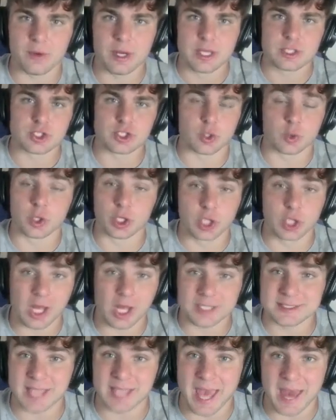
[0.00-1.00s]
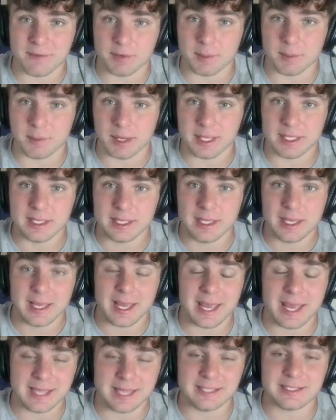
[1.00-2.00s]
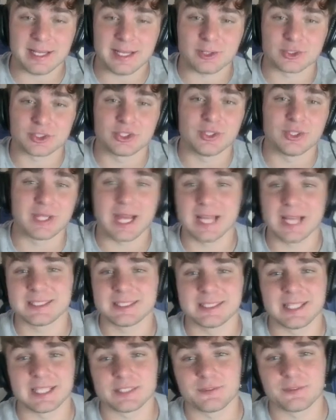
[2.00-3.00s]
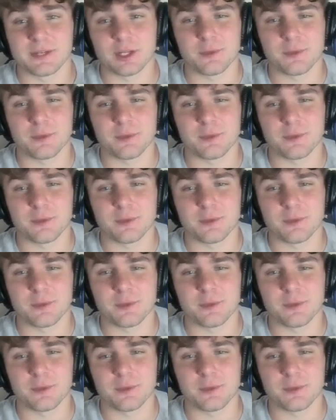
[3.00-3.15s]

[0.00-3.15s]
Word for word: So good luck to everybody, and I'll see you guys in the next video.